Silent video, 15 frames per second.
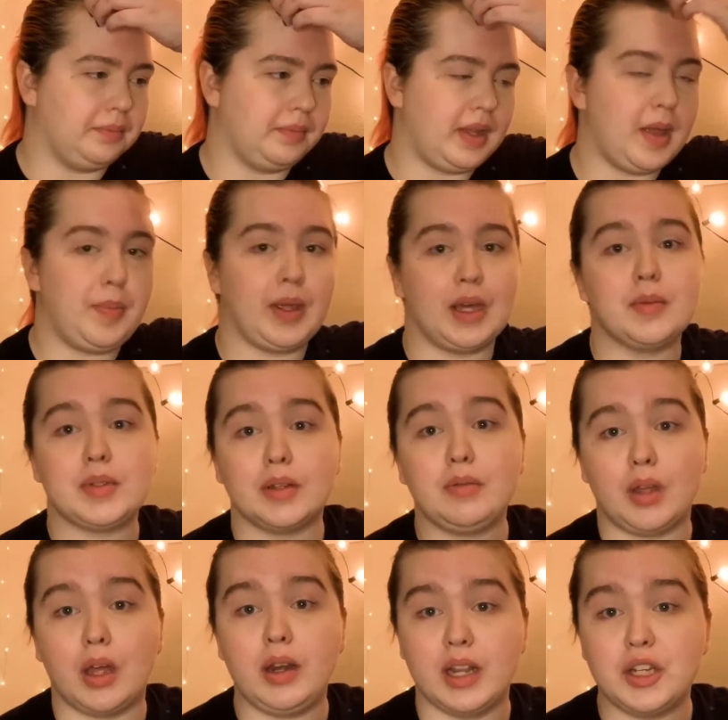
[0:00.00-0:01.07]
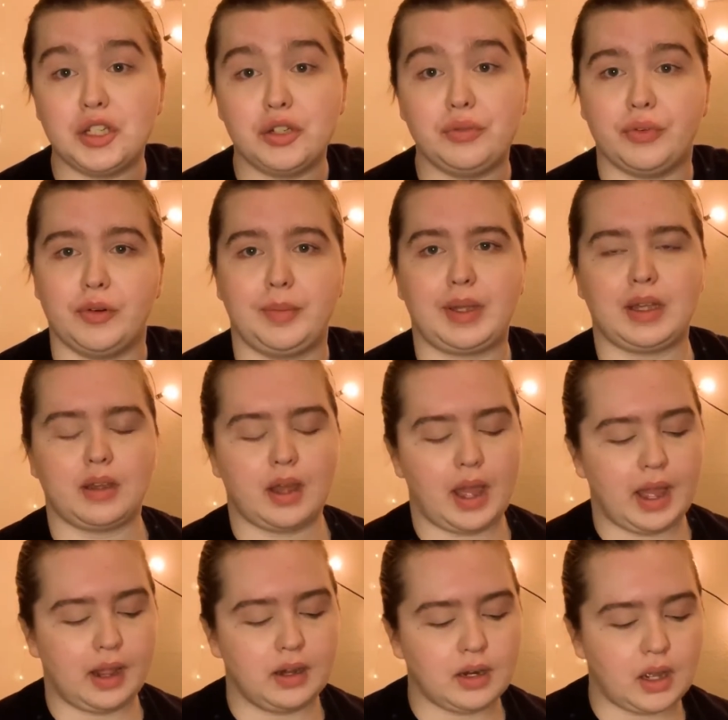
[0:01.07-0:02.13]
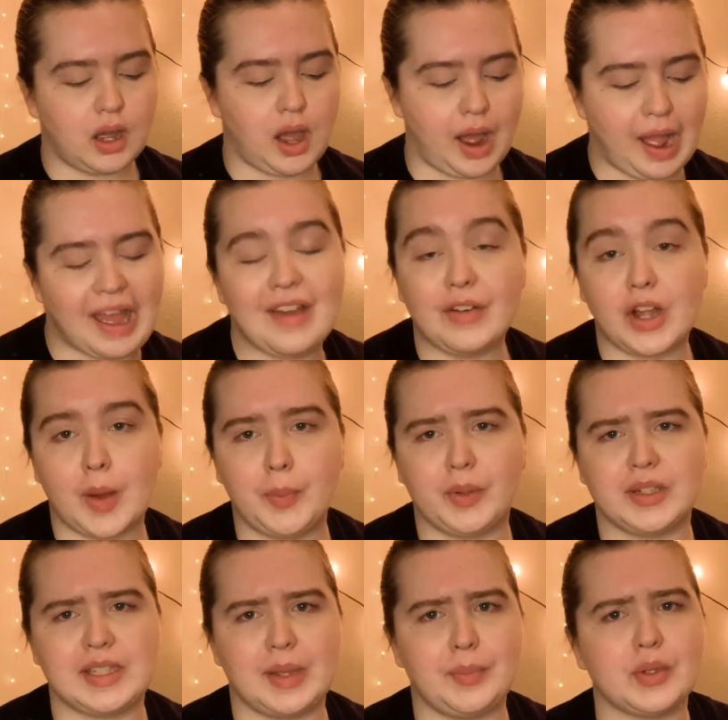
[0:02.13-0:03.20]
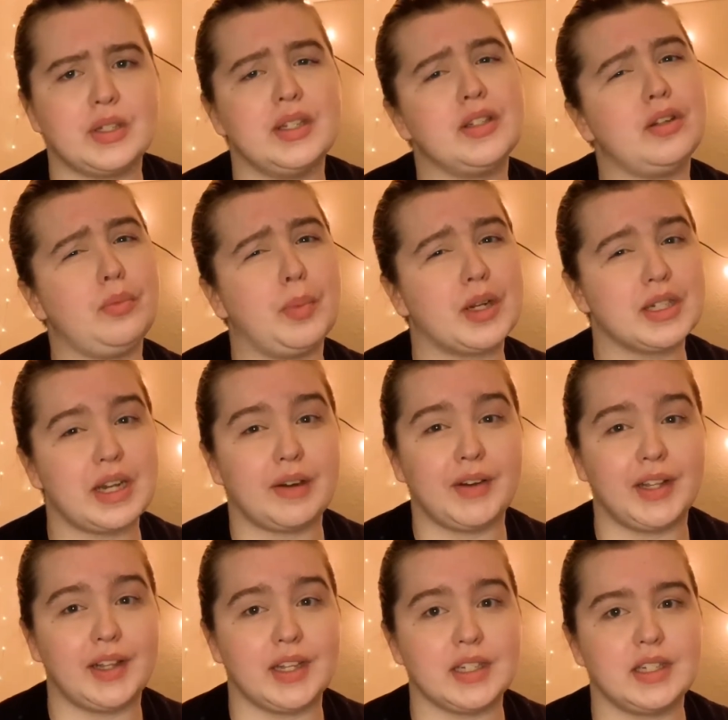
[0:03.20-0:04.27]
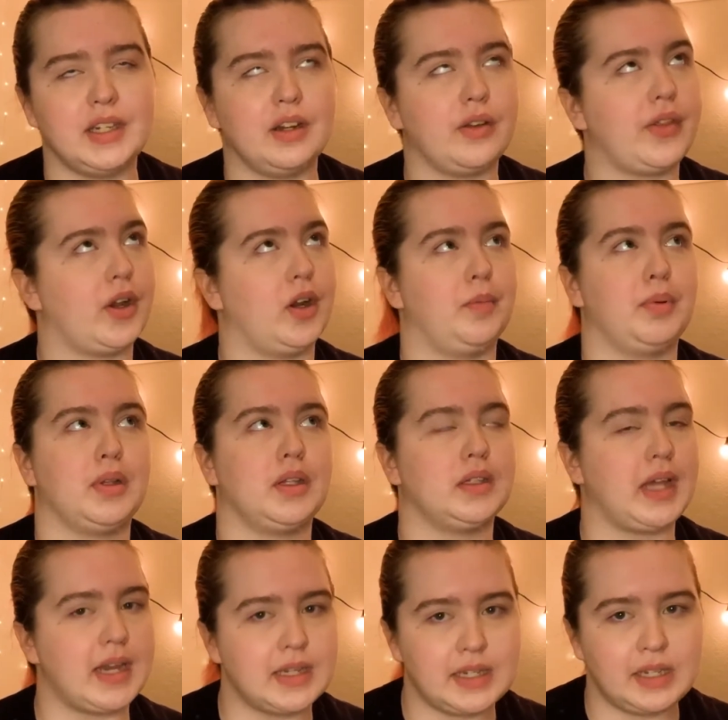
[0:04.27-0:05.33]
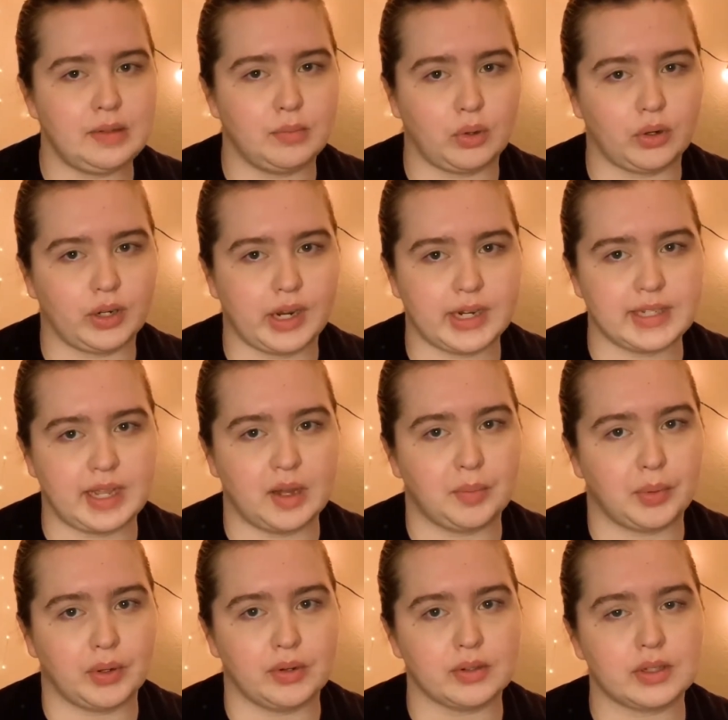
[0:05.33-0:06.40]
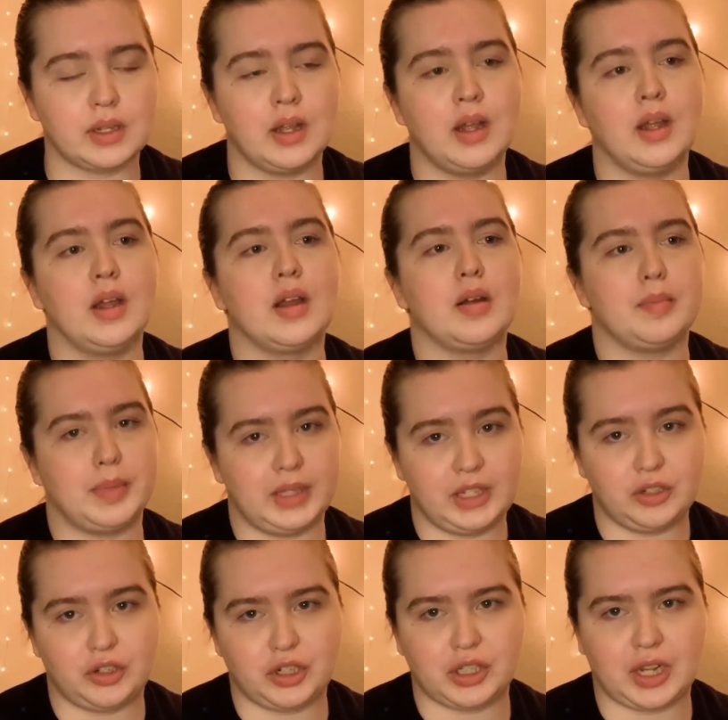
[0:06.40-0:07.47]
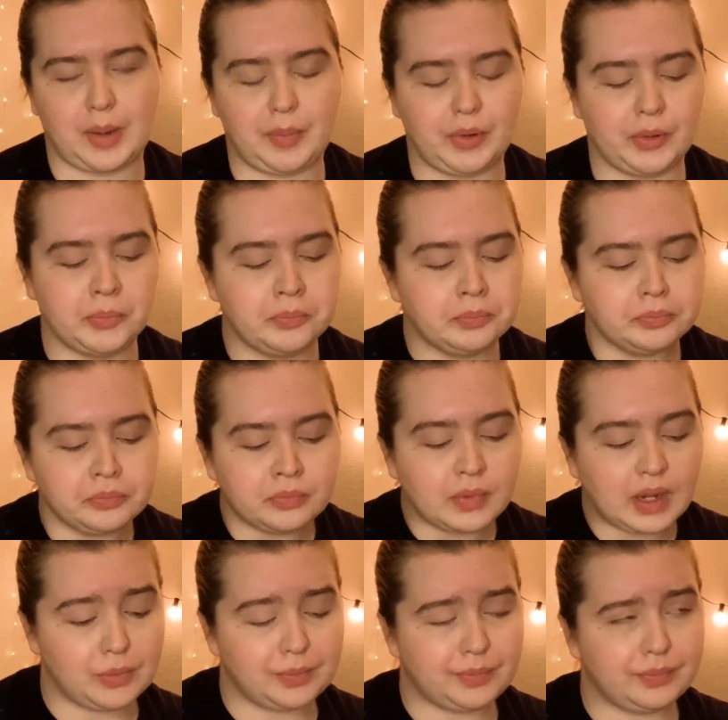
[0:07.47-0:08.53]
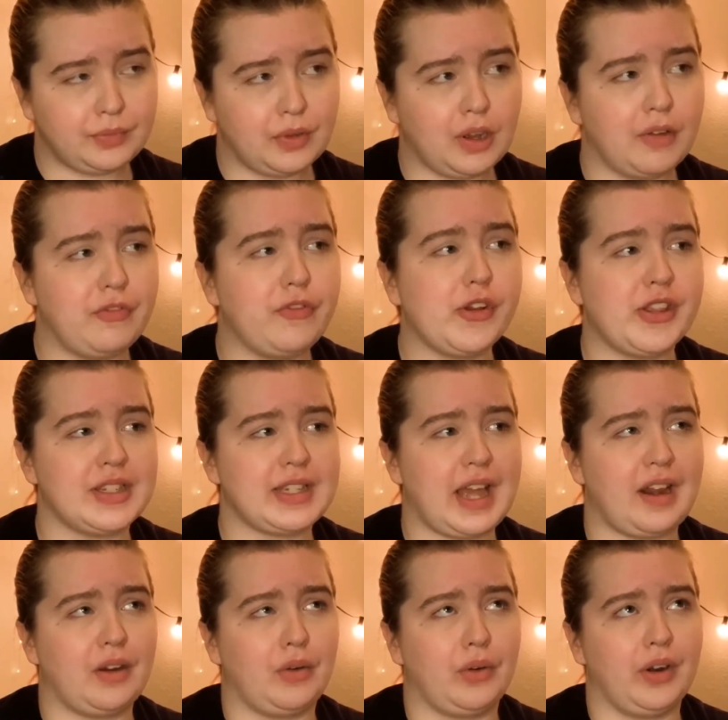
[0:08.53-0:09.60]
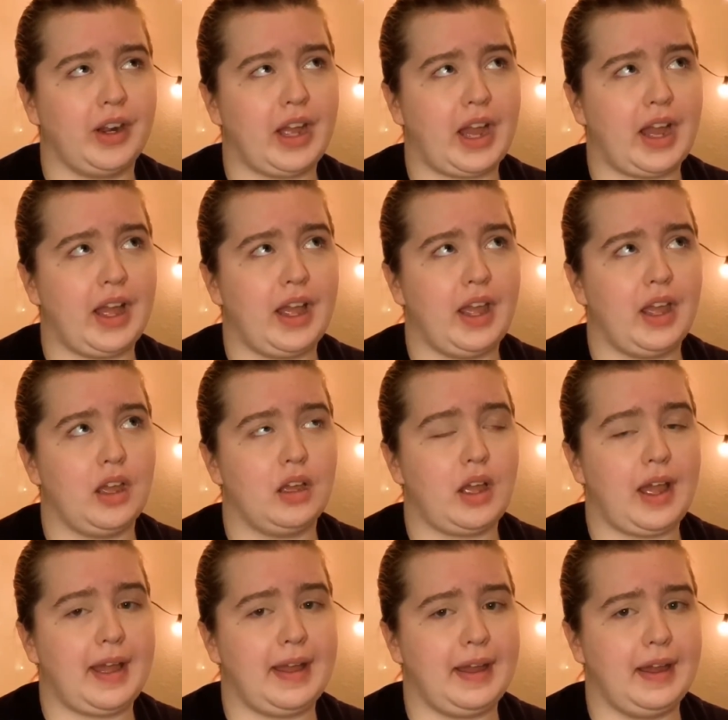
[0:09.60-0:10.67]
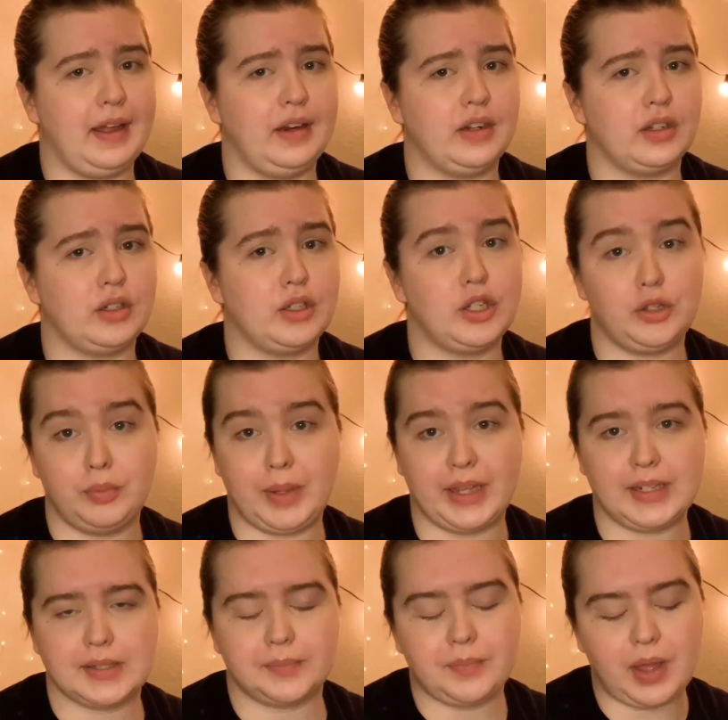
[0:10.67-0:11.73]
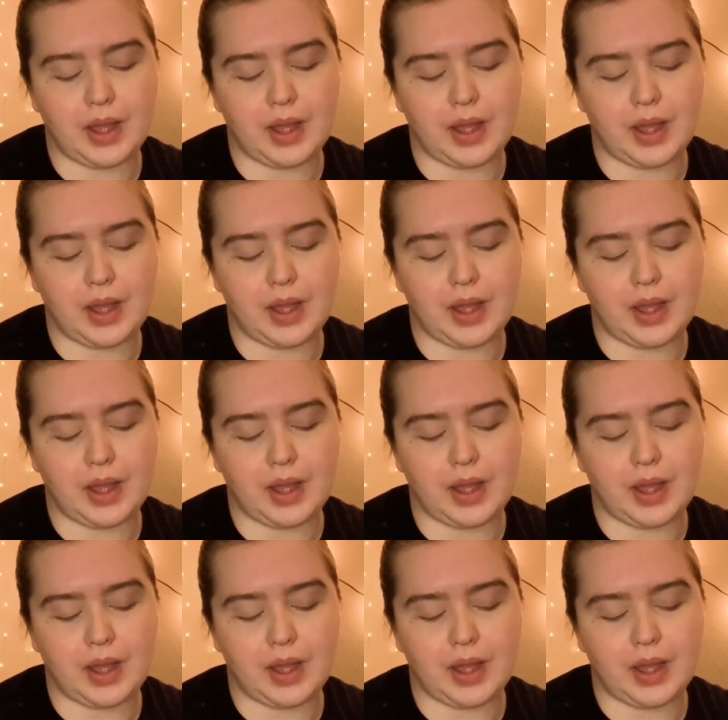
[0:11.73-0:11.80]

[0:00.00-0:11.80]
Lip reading: It becomes an issue for me. And I have a couple examples. These are books that I read this year. There are plenty more examples, but these are just a couple. For this category, I had two picks.